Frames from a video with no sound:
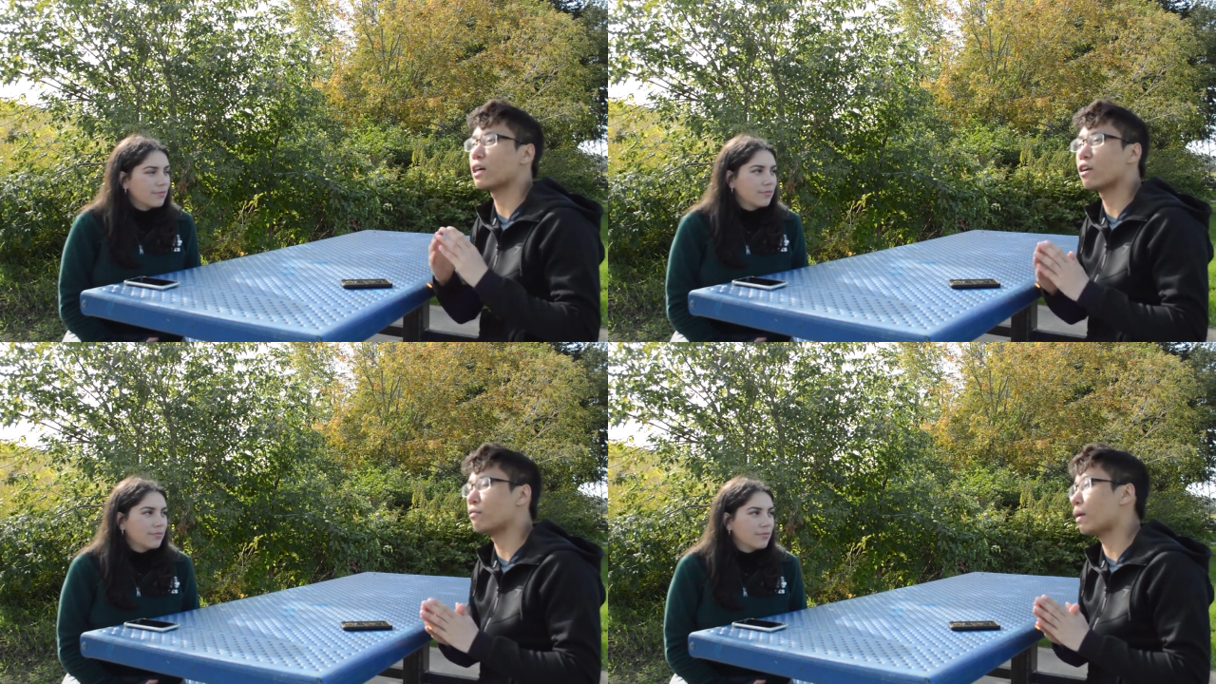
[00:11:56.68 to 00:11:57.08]

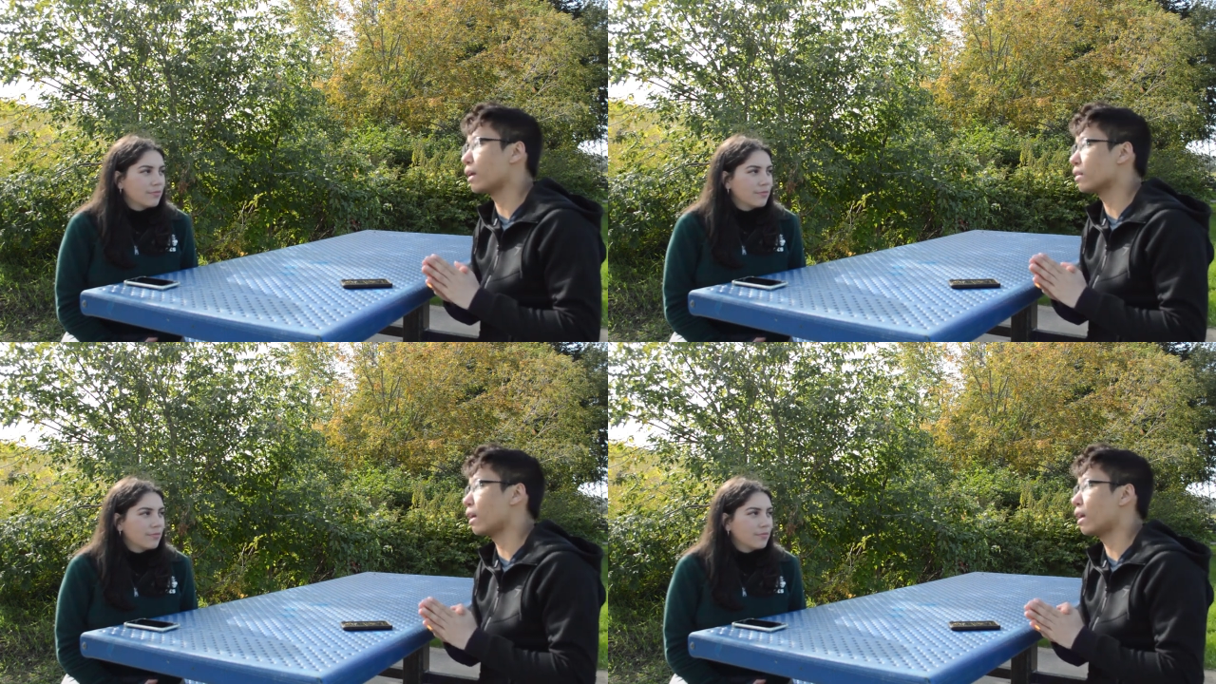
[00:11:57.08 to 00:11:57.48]
Speaker 1: side of
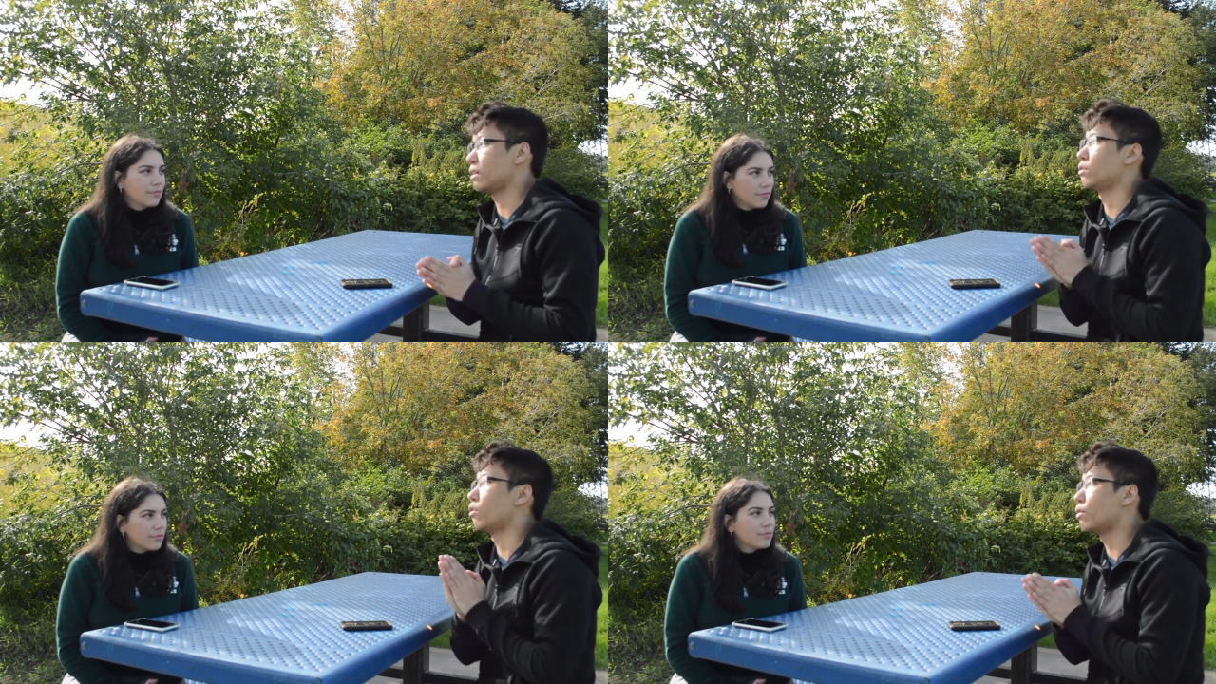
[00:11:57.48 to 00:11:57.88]
mining that I
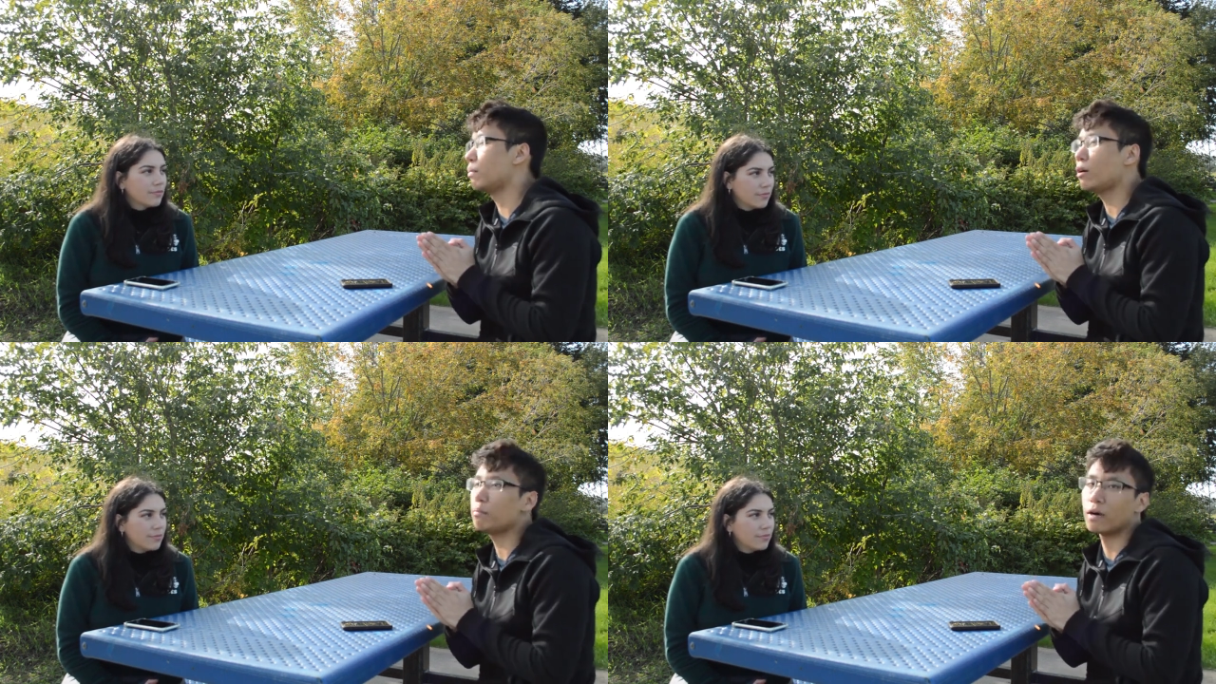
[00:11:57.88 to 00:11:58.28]
didn't know
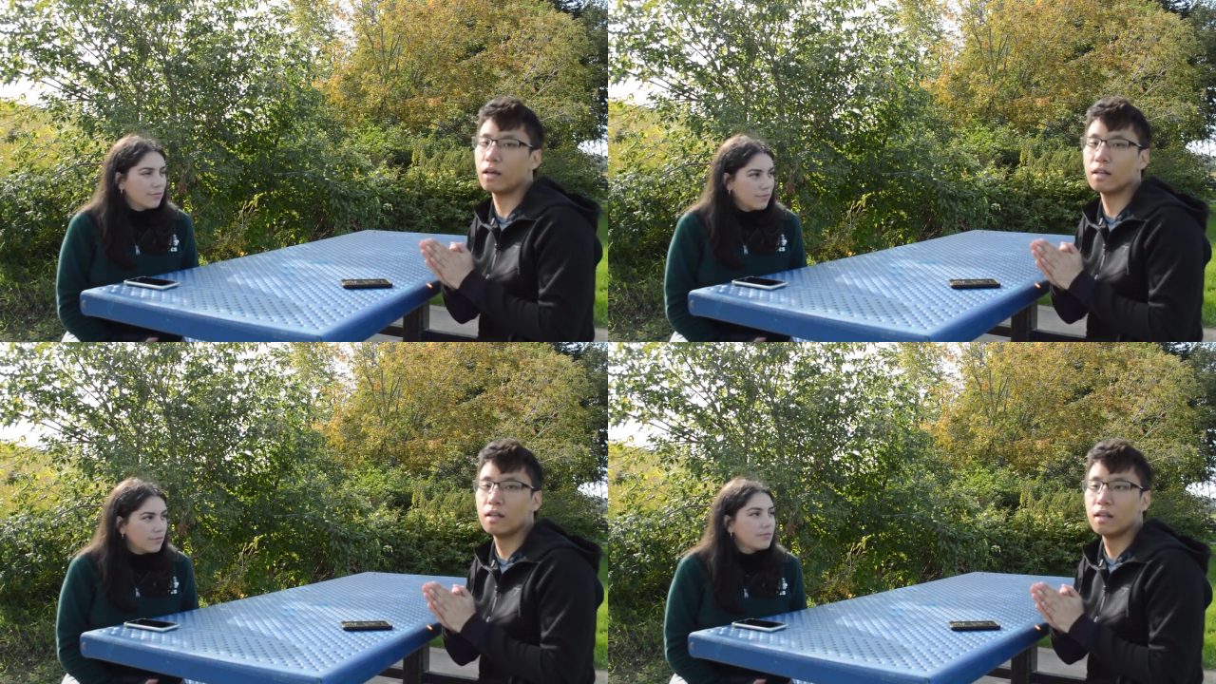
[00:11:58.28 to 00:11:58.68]
about,
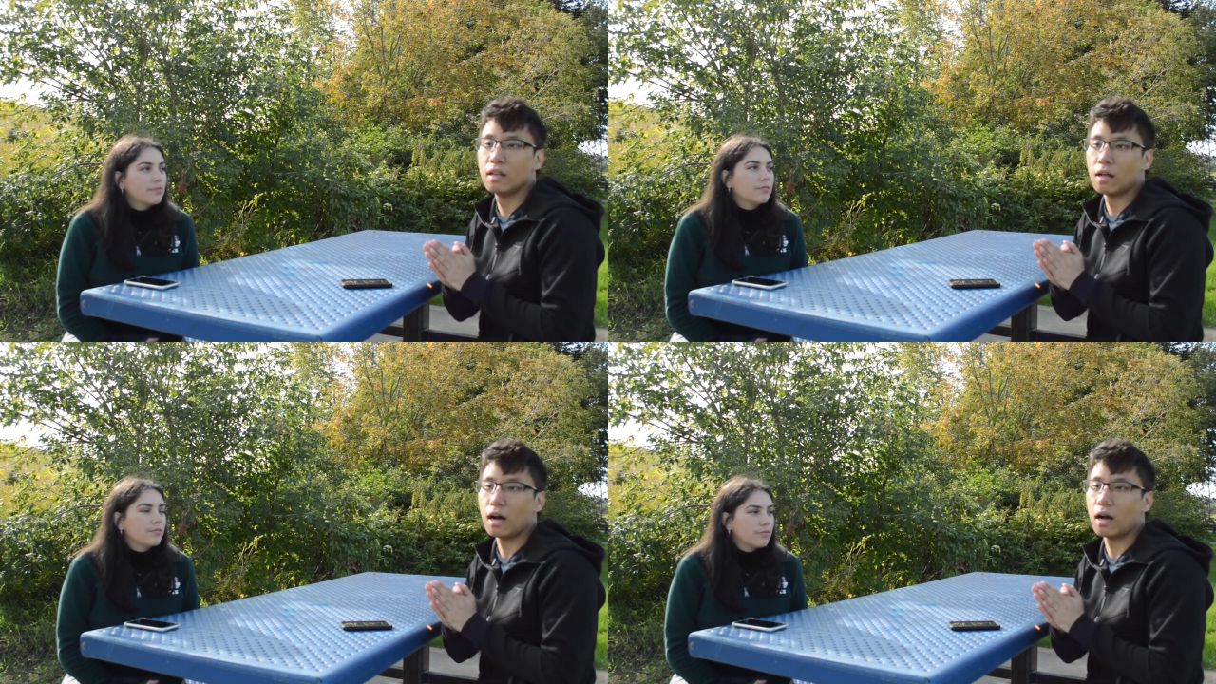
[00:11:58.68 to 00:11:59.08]
but
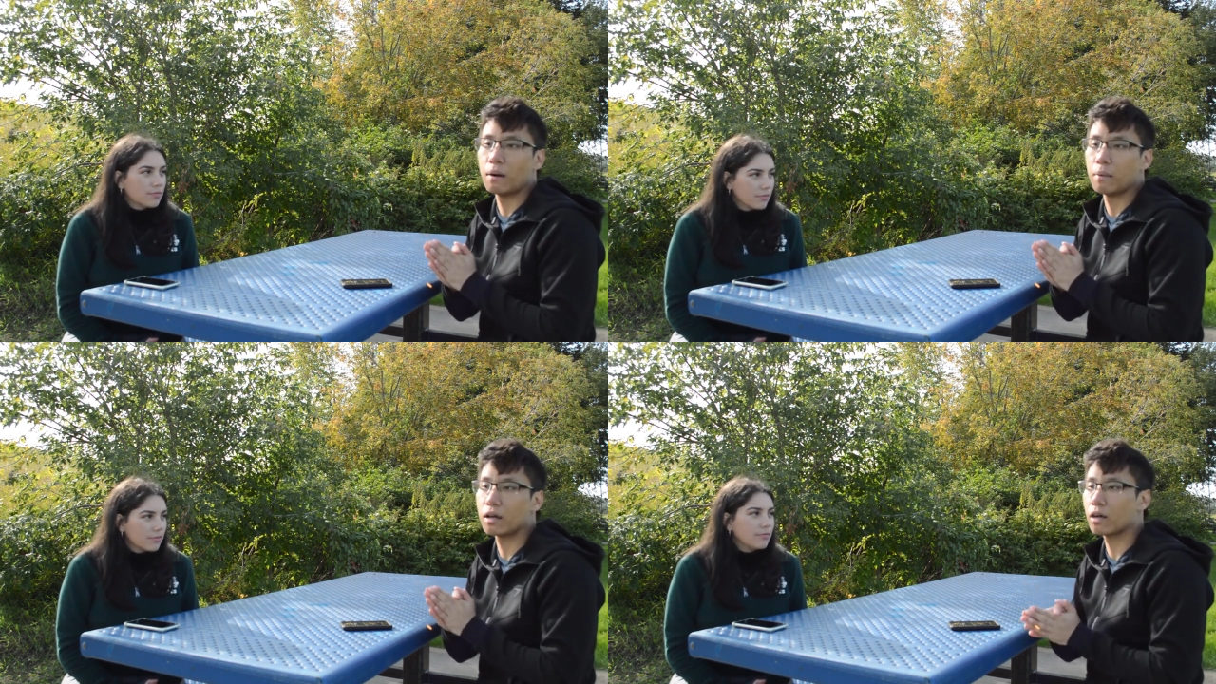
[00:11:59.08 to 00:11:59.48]

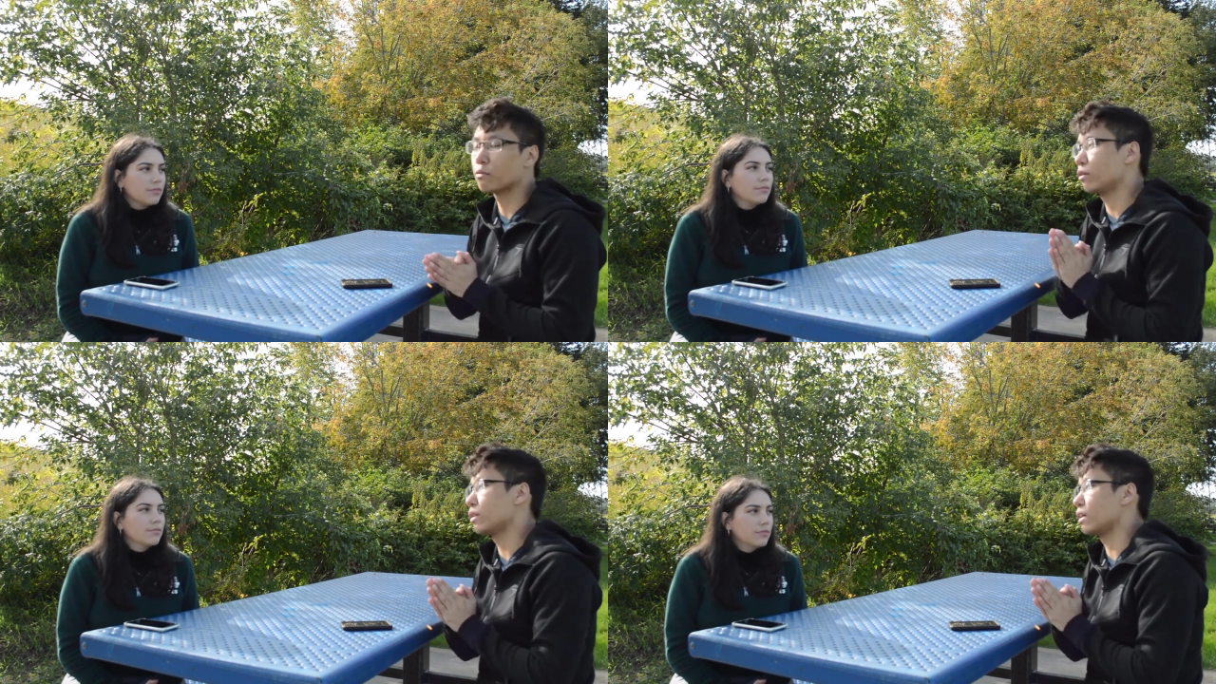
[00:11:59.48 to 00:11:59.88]
I got
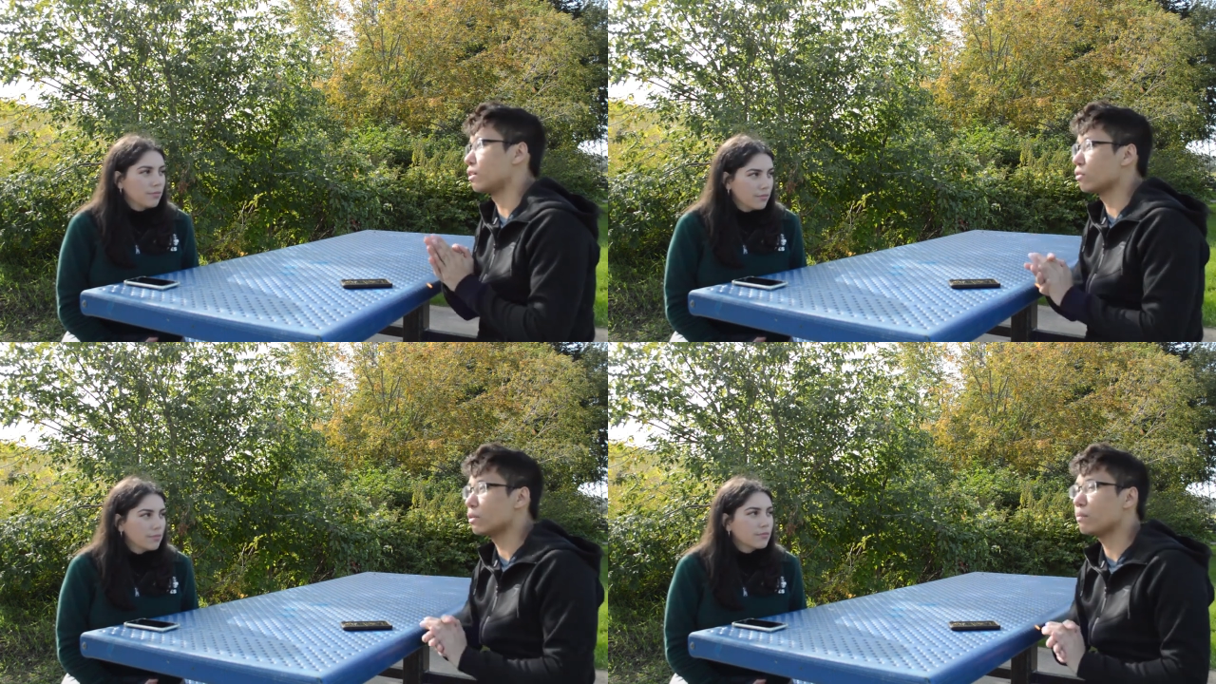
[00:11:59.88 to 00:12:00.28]
really
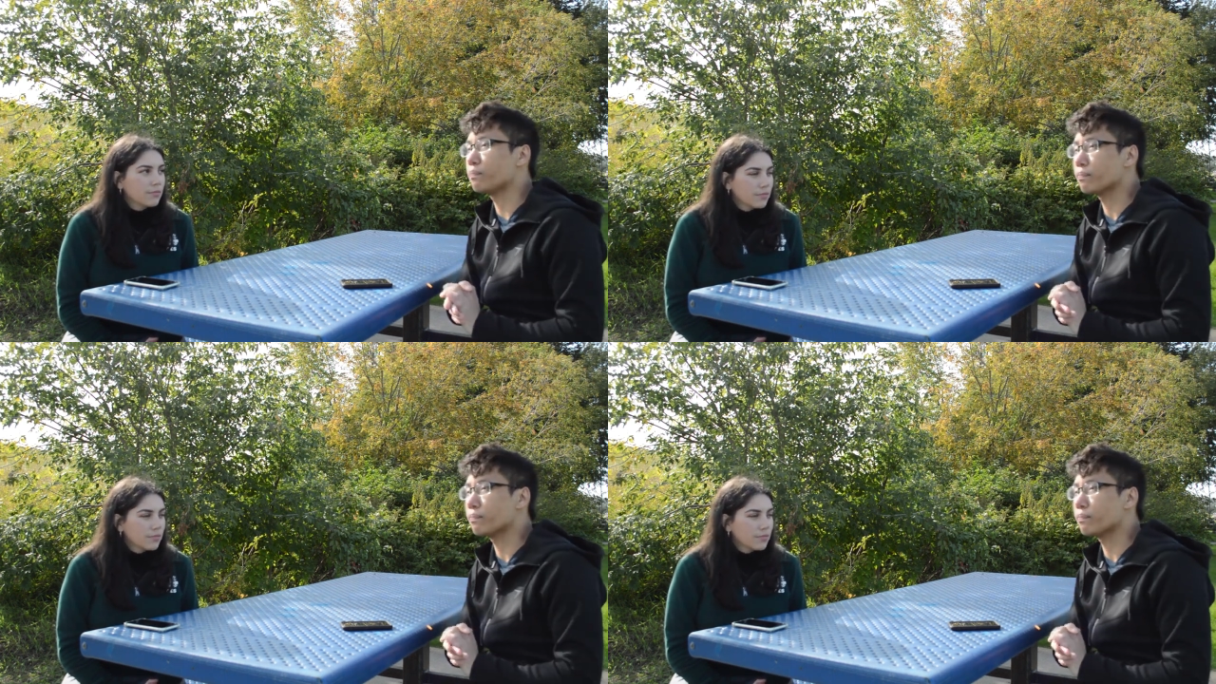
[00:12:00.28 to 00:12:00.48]
into it.